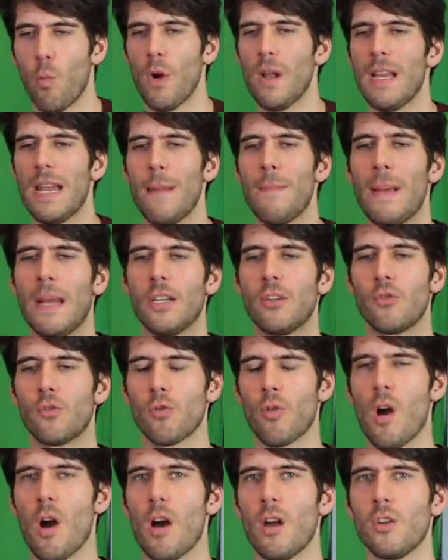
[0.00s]
what am i
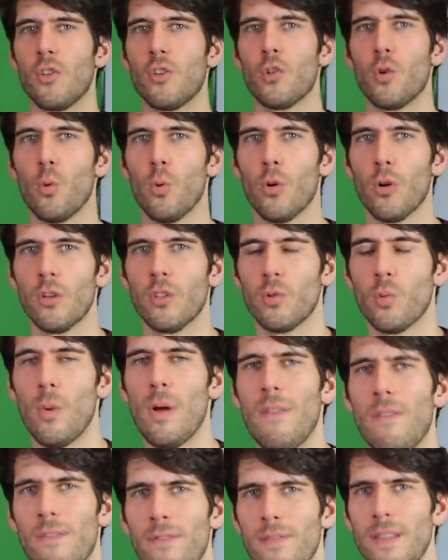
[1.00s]
drawn towards
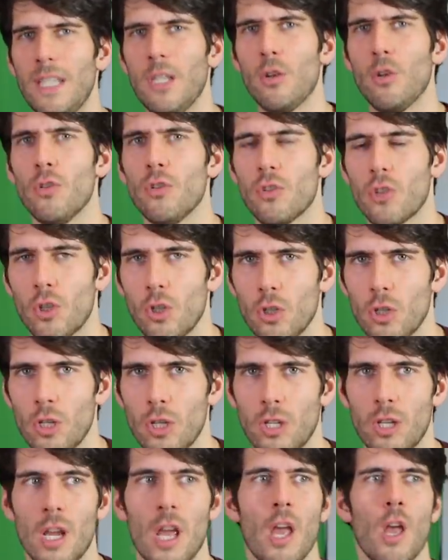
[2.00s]
what feels
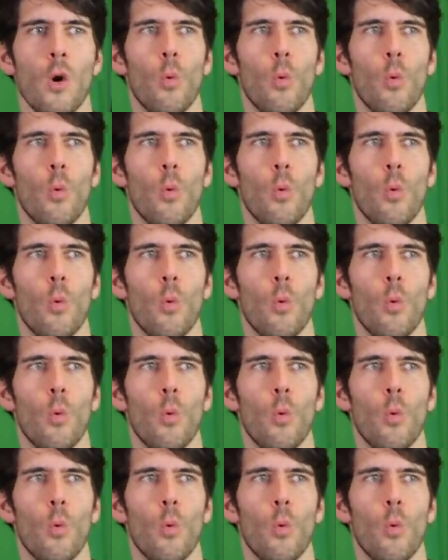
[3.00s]
good